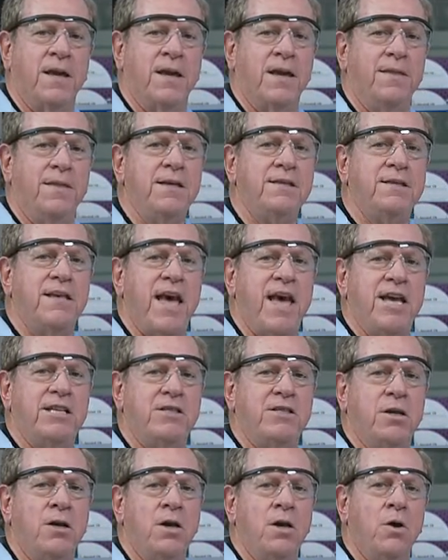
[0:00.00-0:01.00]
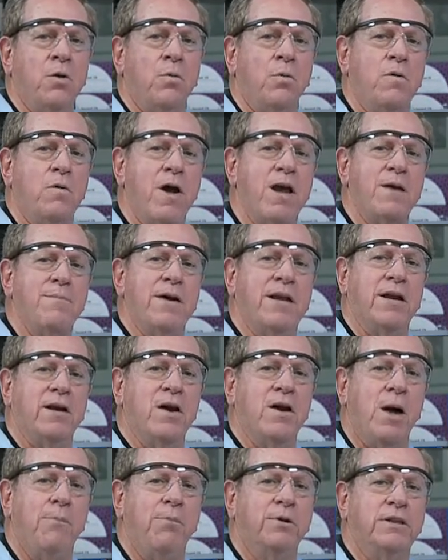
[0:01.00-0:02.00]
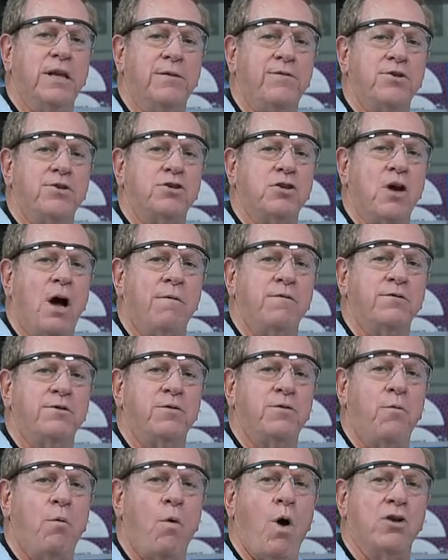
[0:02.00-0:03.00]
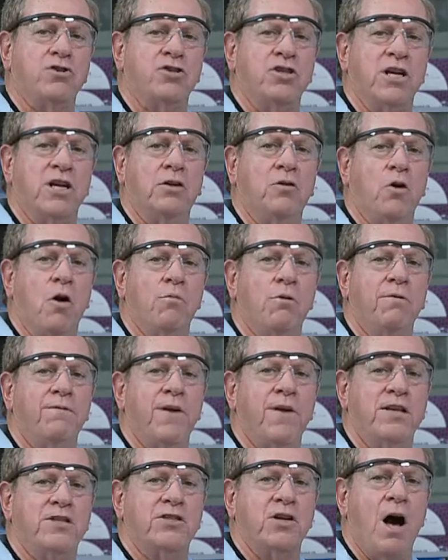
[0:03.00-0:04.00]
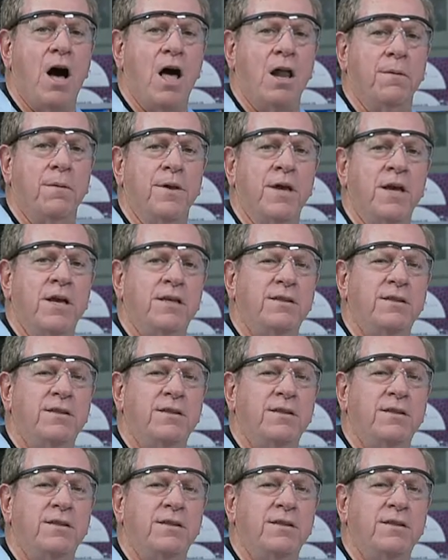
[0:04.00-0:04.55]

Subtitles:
In this case, we recommend a couple of different solvents for washing a normal phase column,